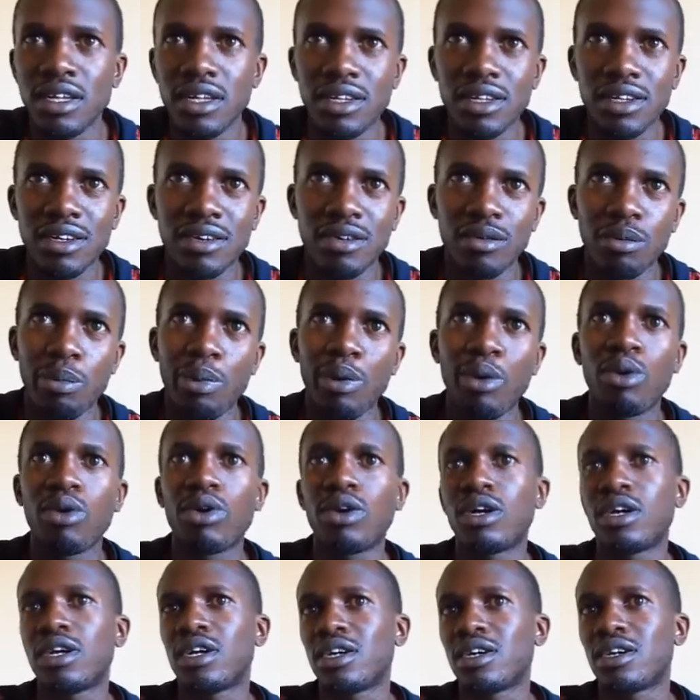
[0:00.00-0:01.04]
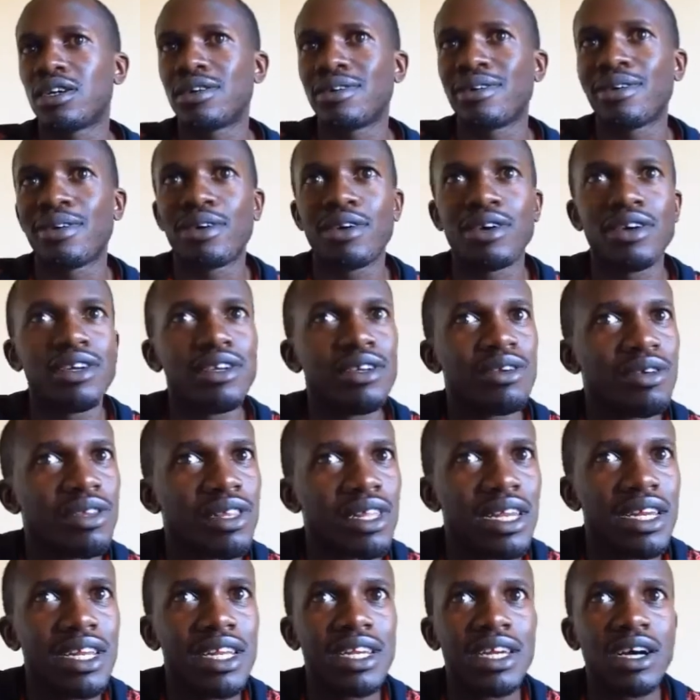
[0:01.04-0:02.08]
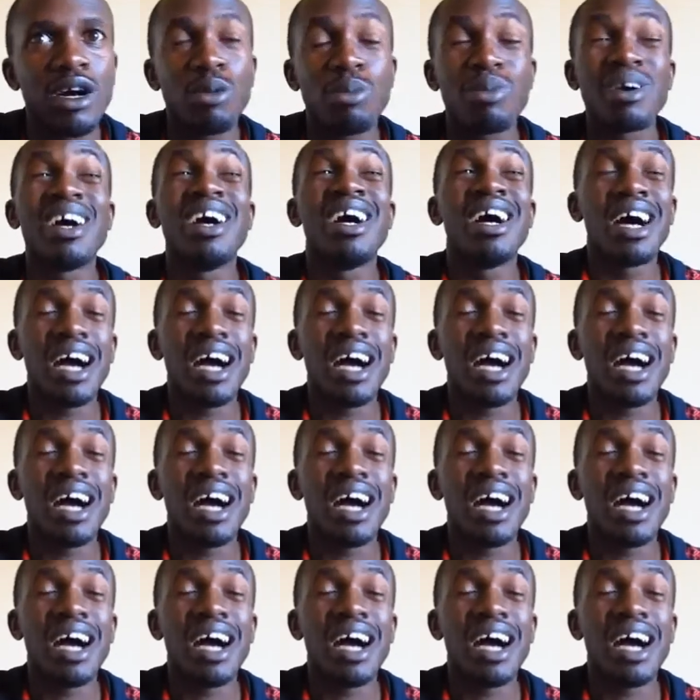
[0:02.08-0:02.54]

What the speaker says: you know, poor, or, you know, they need help.